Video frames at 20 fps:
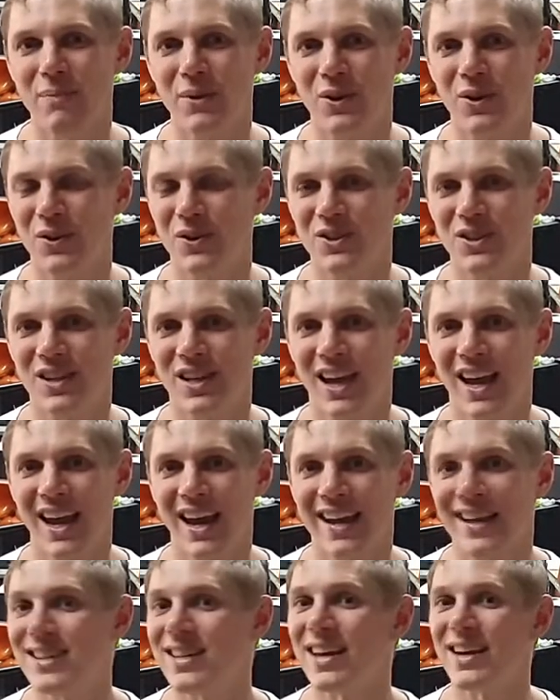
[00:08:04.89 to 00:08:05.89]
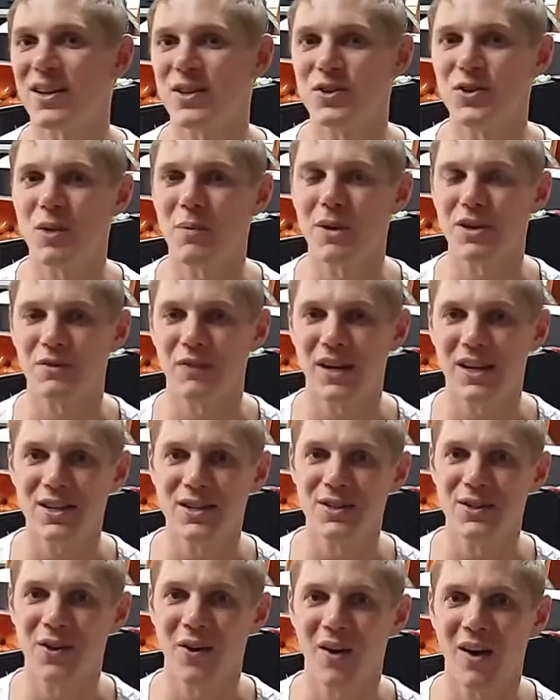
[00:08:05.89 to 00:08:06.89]
because he'd taken so much of
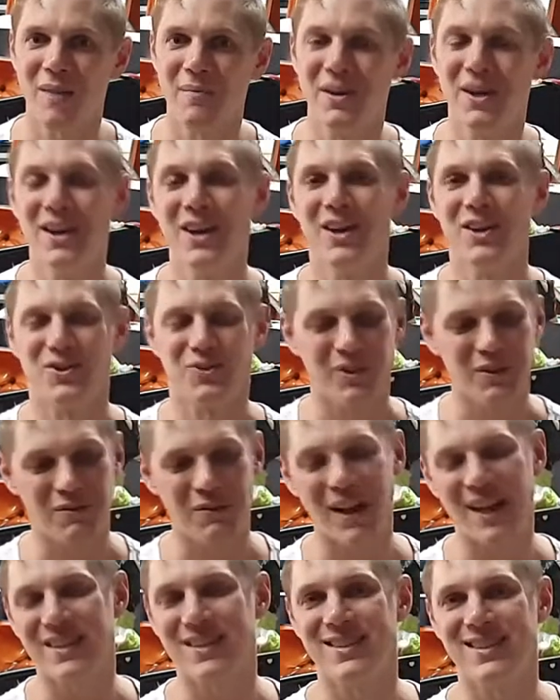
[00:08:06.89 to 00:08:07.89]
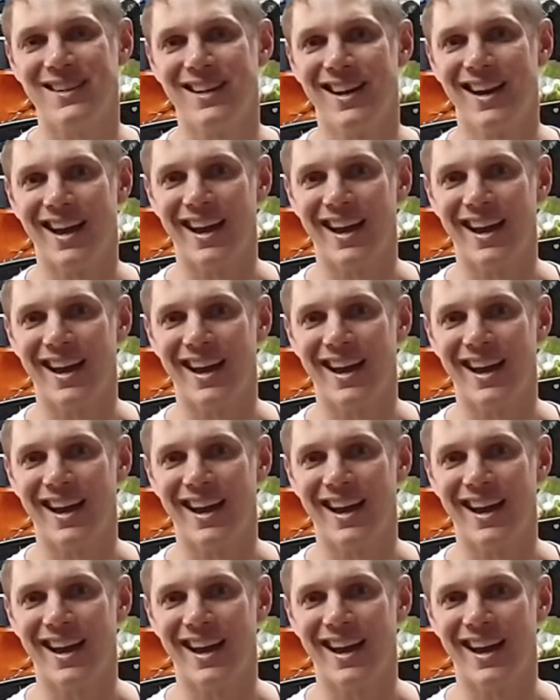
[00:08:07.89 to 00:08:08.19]
his time to invest